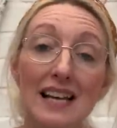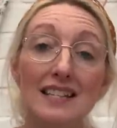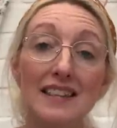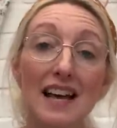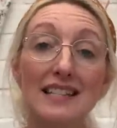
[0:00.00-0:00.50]

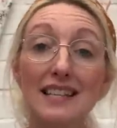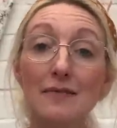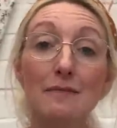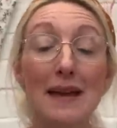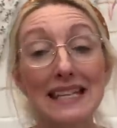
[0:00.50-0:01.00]
So that's
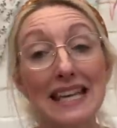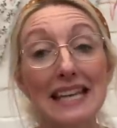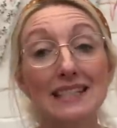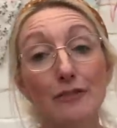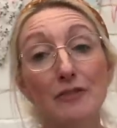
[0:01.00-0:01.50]

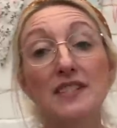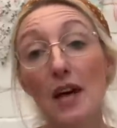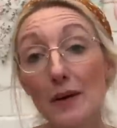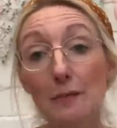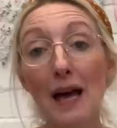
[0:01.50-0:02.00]
making different
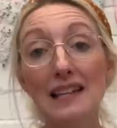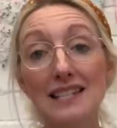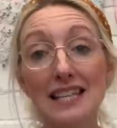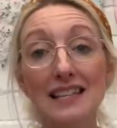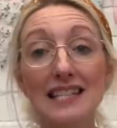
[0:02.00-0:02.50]
sewing
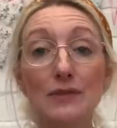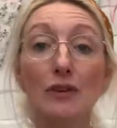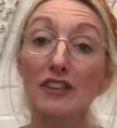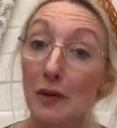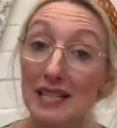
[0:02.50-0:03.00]
patterns,
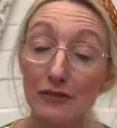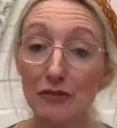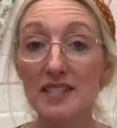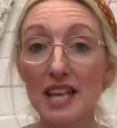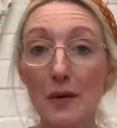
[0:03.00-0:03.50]
reviewing
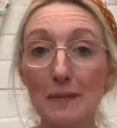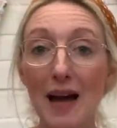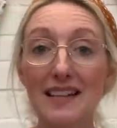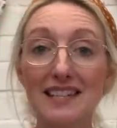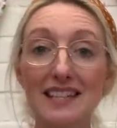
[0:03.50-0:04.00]
different sewing
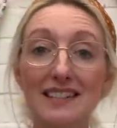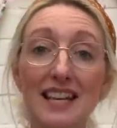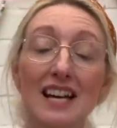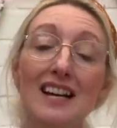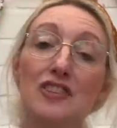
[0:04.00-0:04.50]
patterns,
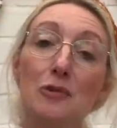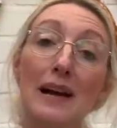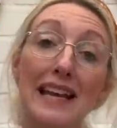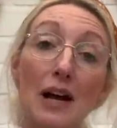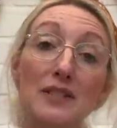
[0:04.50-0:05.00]

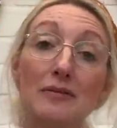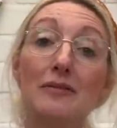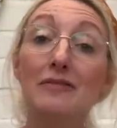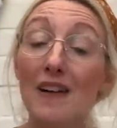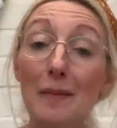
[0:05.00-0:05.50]
trying out
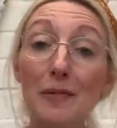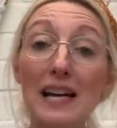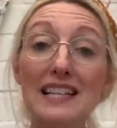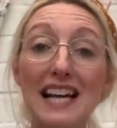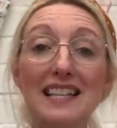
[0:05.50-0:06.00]
different
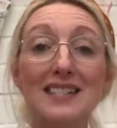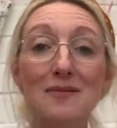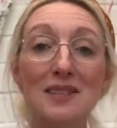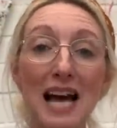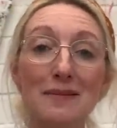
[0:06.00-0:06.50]
fabrics, and
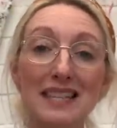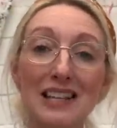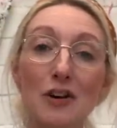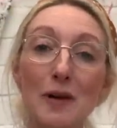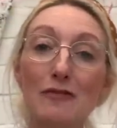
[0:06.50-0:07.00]
sometimes a
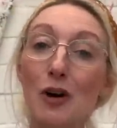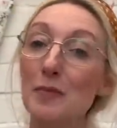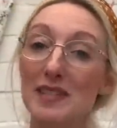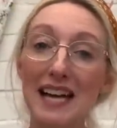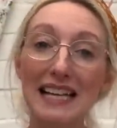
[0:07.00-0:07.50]
little bit of
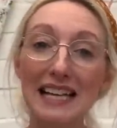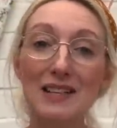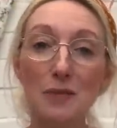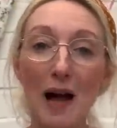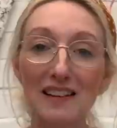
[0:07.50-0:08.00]
upcycling
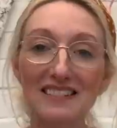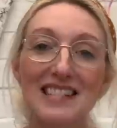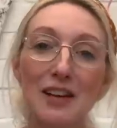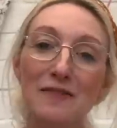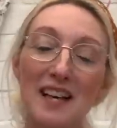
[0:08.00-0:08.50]
as well.
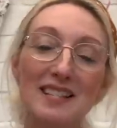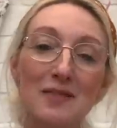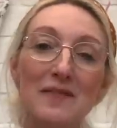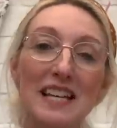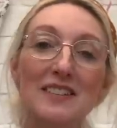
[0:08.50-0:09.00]
So if that is
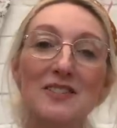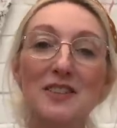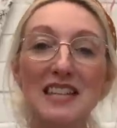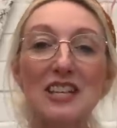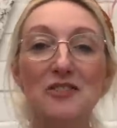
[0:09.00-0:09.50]
something that
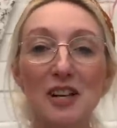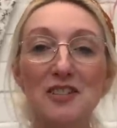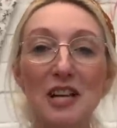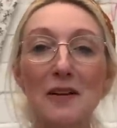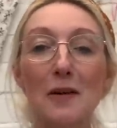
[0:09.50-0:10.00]
does
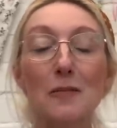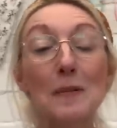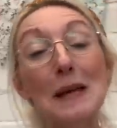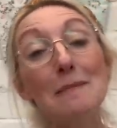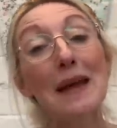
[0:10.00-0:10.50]
interest you, it would
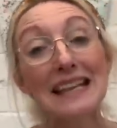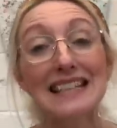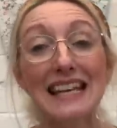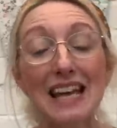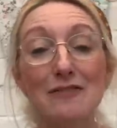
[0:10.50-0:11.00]
be
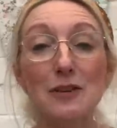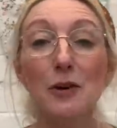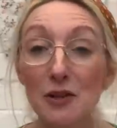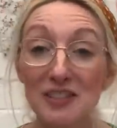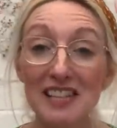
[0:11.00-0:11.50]
amazing if you
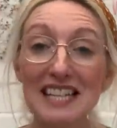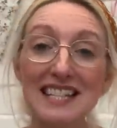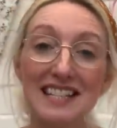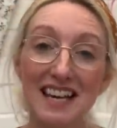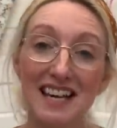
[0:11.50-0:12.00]
could
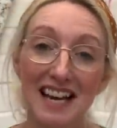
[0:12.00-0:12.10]
consider